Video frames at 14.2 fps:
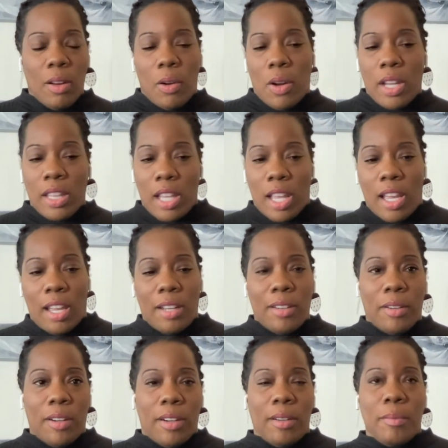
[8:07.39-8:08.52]
online
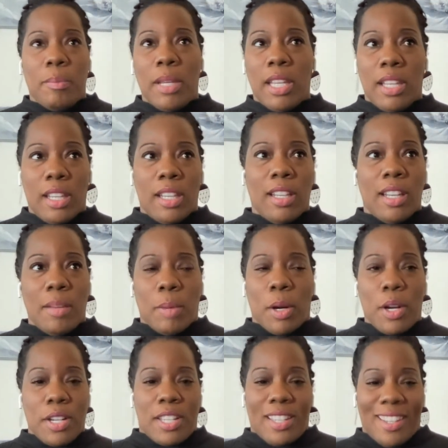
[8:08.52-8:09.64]
or be it in
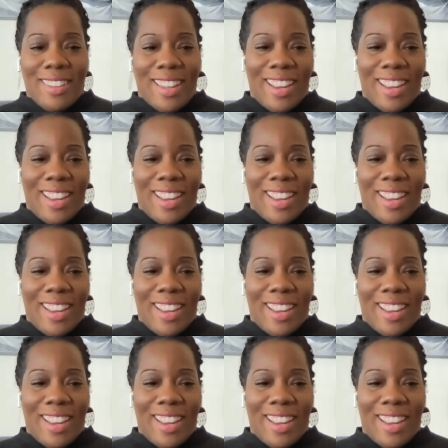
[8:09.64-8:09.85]
person.